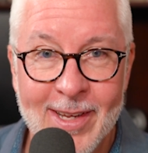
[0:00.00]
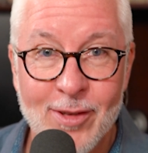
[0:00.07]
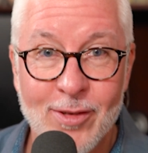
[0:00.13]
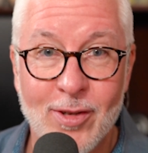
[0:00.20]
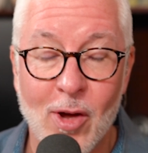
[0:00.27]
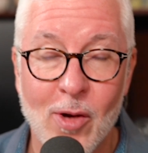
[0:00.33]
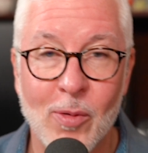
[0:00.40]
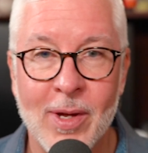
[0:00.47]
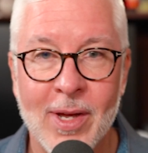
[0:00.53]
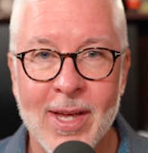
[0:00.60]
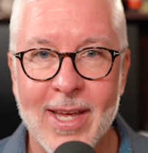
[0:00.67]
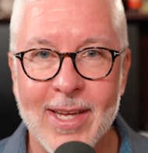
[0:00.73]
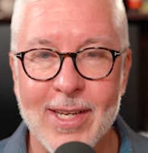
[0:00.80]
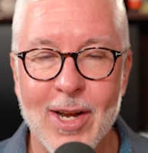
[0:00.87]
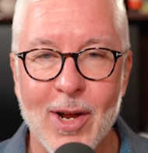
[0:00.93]
So,
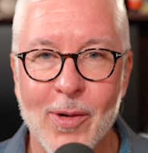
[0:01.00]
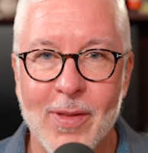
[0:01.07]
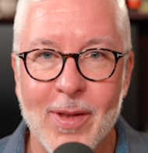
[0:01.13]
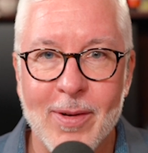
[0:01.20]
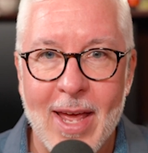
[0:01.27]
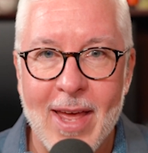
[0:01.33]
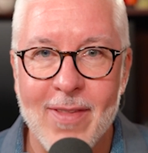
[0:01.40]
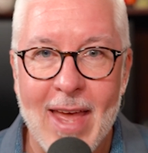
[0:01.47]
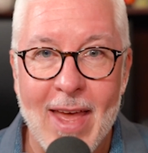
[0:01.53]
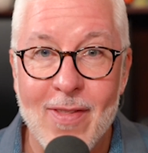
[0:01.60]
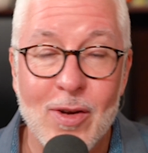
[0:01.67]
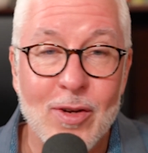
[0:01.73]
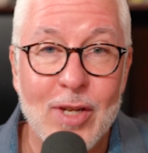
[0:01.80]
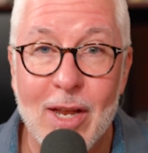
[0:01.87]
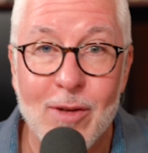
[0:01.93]

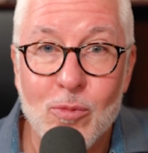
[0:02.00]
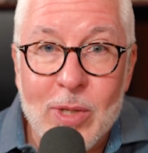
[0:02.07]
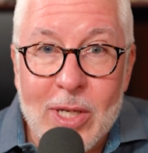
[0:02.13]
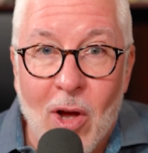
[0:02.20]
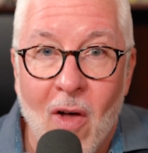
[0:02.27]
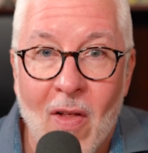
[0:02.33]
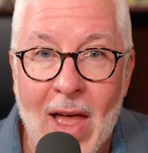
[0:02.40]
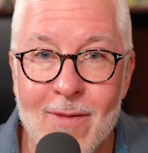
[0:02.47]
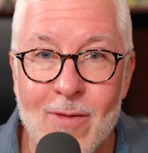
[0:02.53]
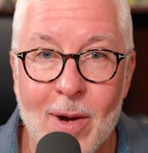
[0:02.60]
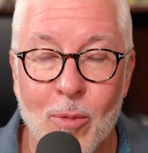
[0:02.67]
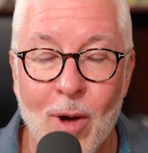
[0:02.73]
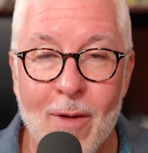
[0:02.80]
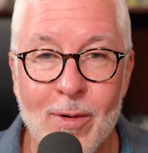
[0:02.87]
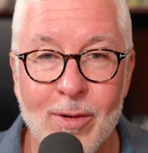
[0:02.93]
and then we all have
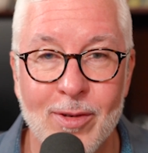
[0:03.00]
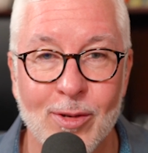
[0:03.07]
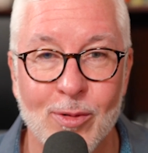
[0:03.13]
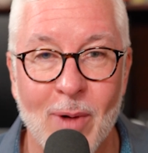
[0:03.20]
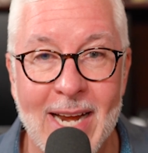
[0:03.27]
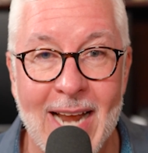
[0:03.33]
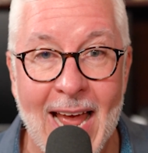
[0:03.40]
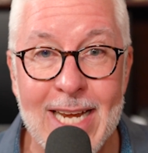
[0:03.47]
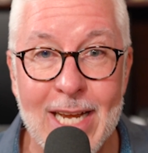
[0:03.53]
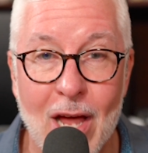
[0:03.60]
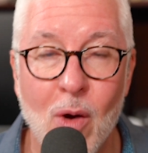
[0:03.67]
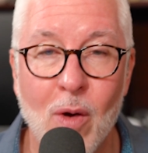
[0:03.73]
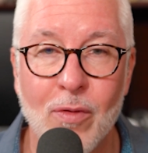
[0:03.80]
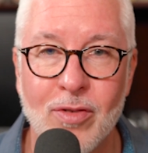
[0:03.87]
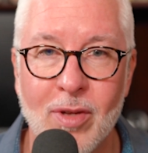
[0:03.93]
our preferences, right? I
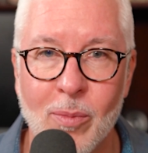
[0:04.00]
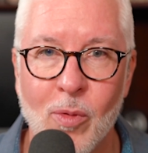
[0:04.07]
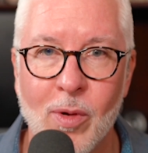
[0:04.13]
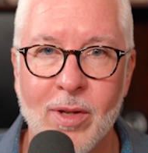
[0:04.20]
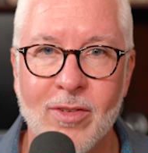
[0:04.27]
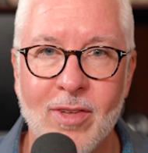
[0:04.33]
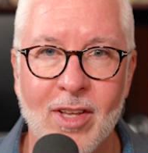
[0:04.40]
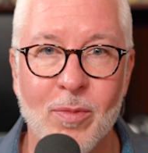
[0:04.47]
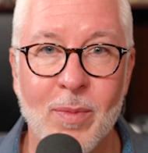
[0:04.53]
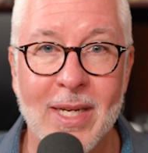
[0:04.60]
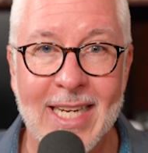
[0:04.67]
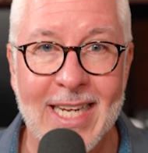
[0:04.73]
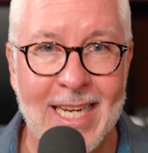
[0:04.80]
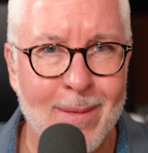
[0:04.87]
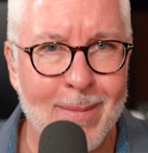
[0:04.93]
know if someone sends me
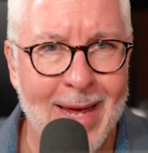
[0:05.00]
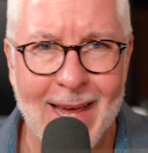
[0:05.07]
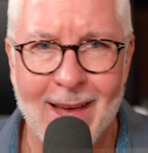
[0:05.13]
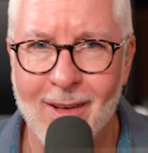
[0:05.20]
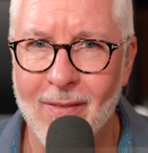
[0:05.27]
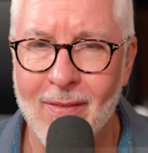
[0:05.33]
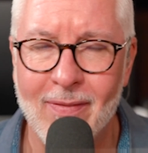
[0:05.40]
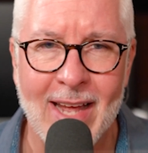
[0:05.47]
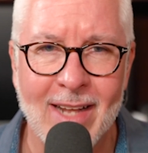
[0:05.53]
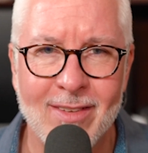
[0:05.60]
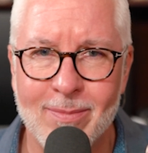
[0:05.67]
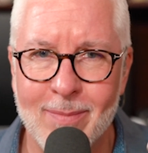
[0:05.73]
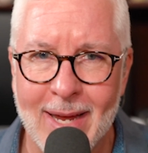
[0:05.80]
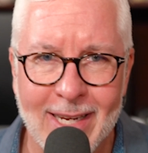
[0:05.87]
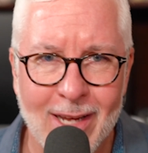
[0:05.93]
an email,
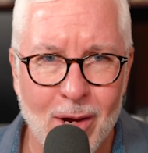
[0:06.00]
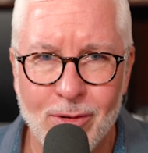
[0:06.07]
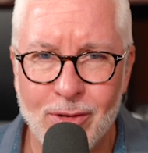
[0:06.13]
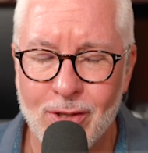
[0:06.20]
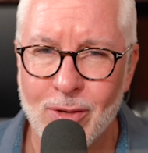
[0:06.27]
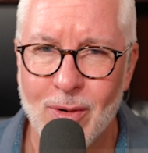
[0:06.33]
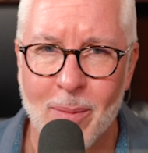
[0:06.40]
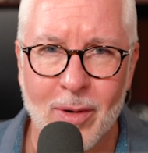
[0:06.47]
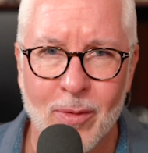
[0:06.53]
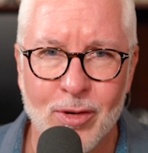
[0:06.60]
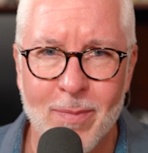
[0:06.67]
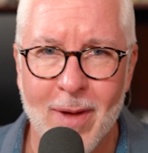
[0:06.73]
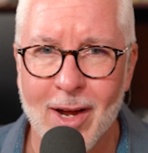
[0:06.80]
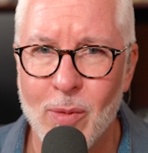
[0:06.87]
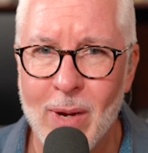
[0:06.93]
that's my go-to. I'm going to
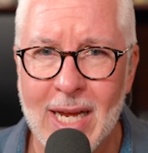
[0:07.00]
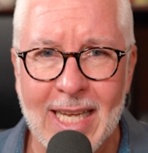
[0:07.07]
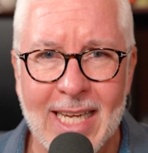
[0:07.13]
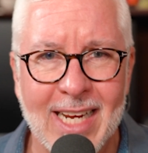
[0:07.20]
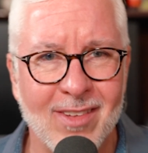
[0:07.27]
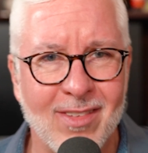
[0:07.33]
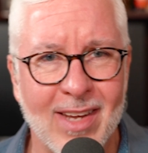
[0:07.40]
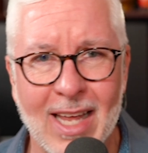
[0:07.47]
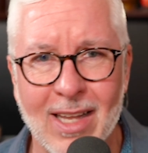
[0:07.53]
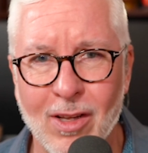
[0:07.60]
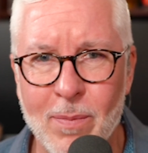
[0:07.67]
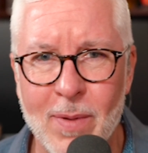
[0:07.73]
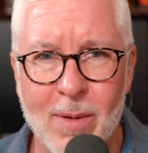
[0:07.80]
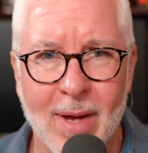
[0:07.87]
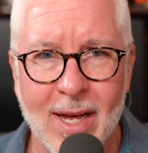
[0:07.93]
respond quickly because I can
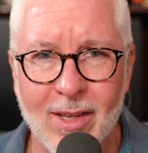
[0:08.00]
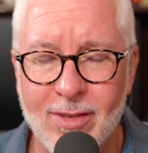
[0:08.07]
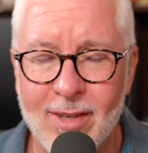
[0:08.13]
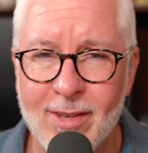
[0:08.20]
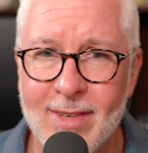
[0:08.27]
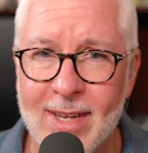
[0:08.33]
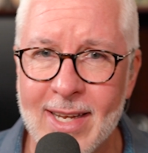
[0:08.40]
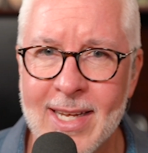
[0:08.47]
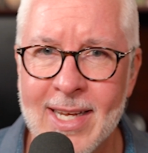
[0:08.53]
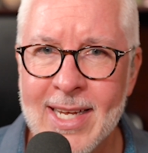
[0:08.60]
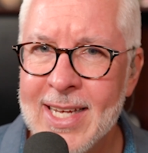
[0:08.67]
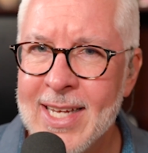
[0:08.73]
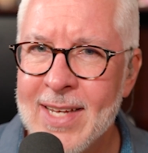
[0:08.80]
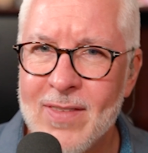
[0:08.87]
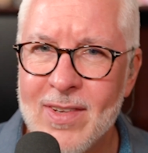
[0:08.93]
loop in my assistant.
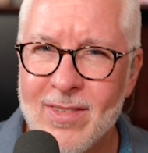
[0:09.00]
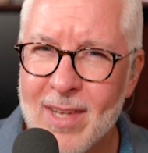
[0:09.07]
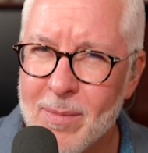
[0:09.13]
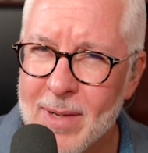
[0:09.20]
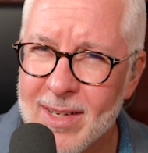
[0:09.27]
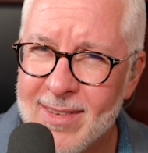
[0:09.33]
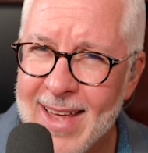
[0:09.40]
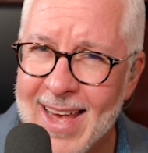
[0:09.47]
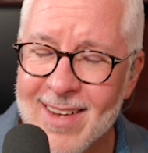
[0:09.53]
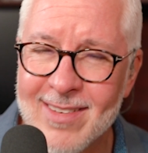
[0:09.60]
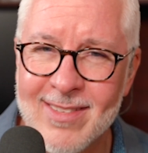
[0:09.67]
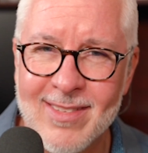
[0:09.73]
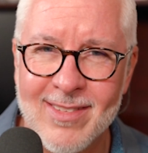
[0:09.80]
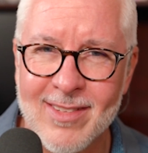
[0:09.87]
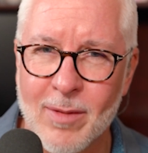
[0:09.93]
If you send me a
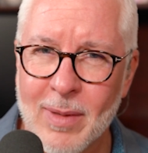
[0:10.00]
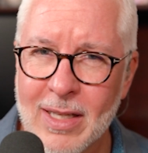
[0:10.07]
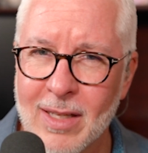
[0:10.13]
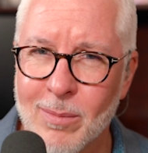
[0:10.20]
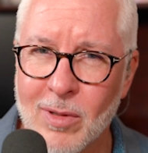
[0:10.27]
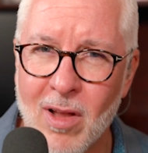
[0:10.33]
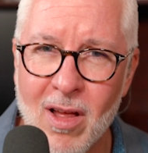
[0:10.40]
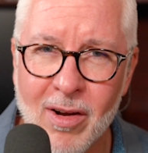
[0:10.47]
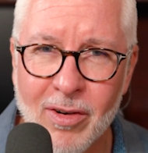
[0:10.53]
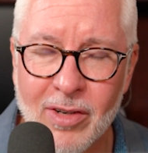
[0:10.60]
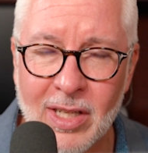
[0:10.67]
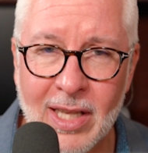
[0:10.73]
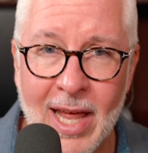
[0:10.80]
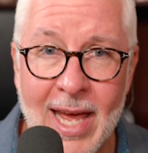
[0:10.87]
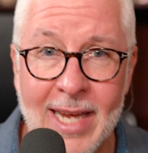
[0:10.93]
text, it's going to be a little longer
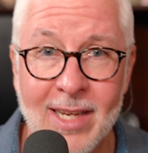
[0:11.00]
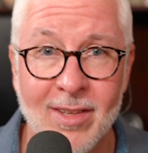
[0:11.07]
delay.